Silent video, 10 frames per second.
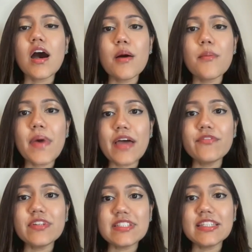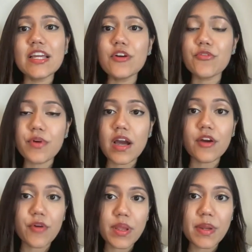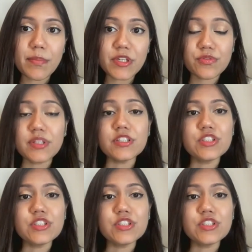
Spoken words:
And we did the agreement between